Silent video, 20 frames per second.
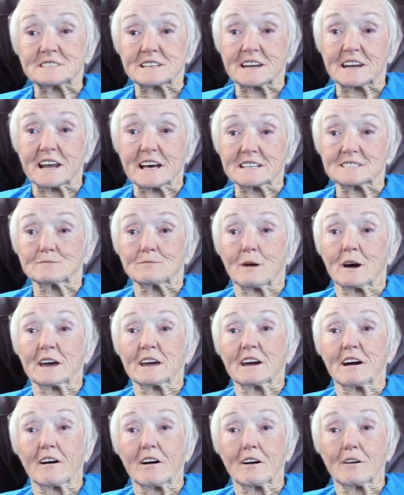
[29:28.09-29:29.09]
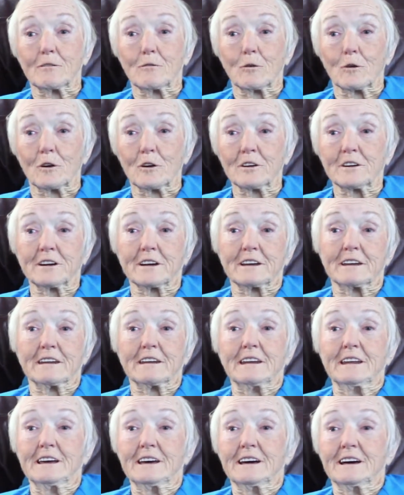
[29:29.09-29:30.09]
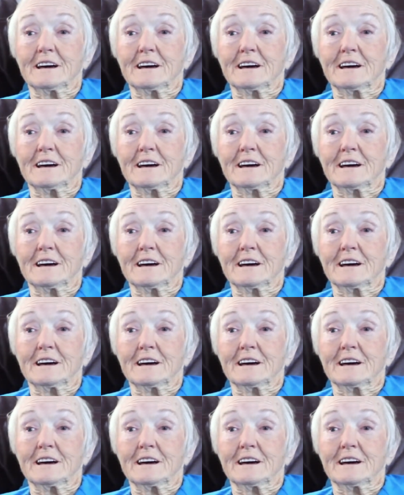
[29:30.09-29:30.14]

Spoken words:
and does my yard work, and